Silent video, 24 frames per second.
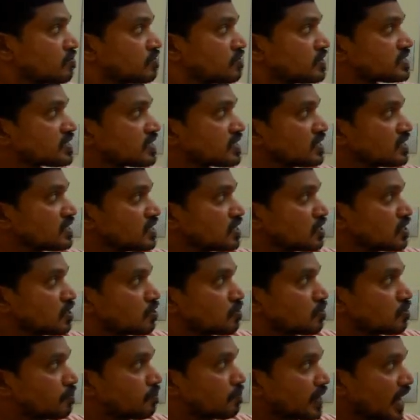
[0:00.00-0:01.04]
we will see
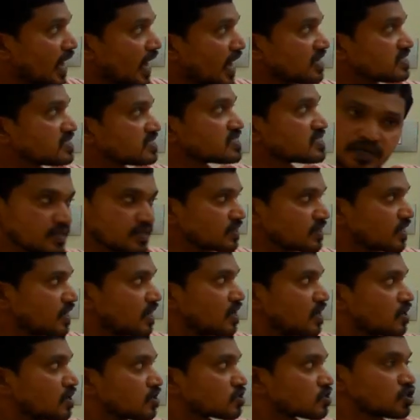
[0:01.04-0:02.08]
branches
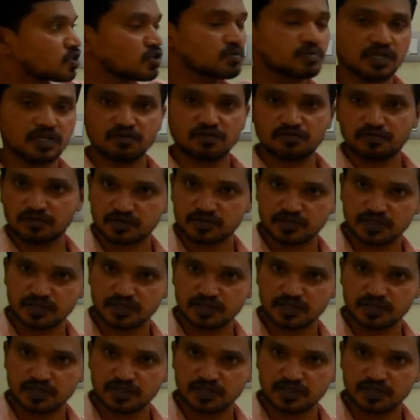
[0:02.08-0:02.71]
at the